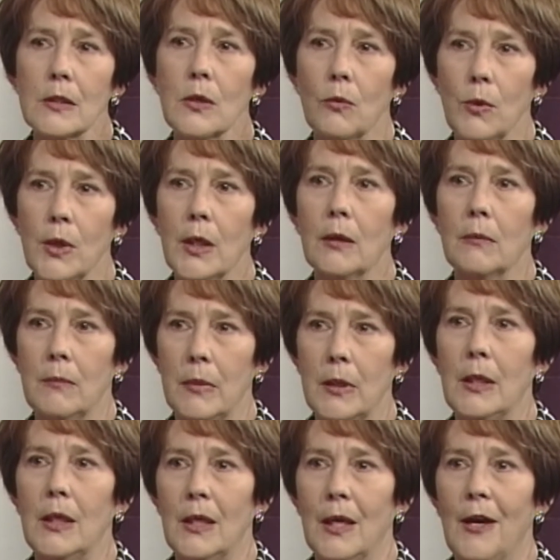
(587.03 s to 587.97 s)
So we can
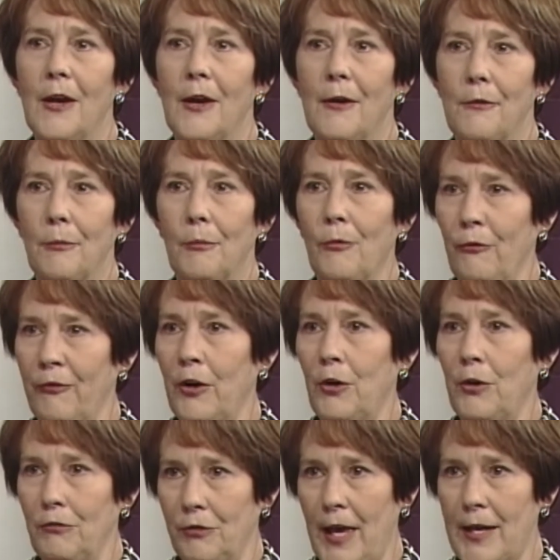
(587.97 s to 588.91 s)
be
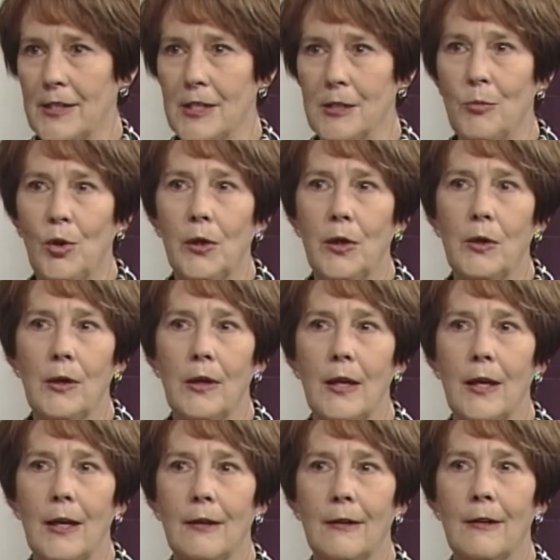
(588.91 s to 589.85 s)
very flexible
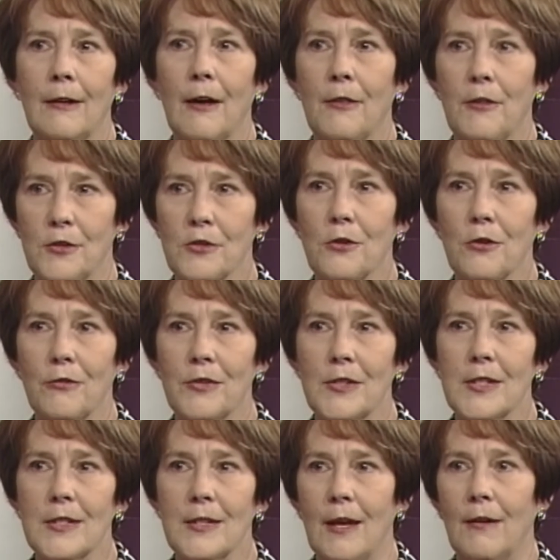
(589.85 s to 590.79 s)
in the
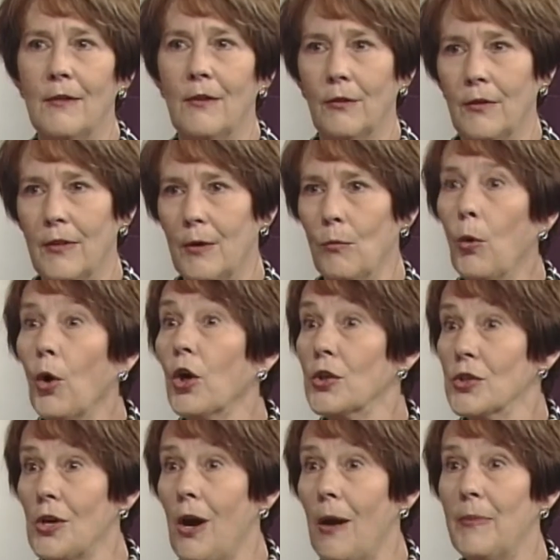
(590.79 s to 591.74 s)
service or the
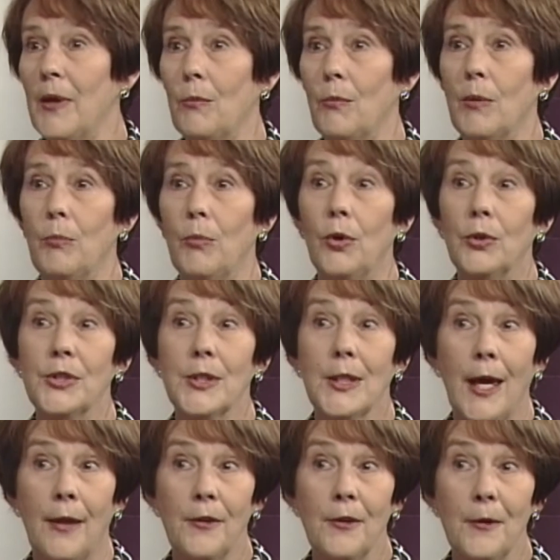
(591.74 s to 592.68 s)
workshop that we pull
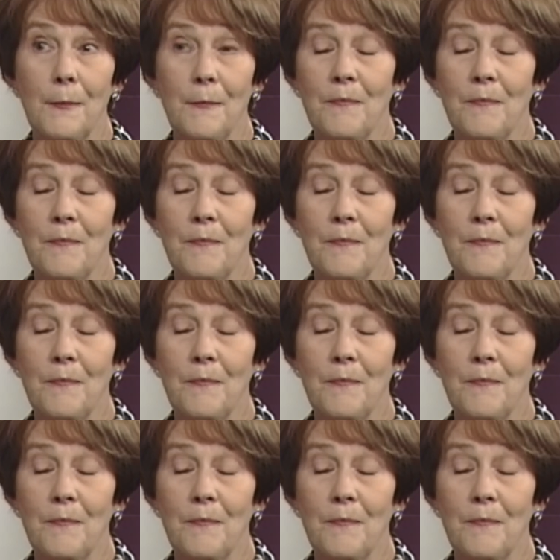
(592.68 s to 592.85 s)
together.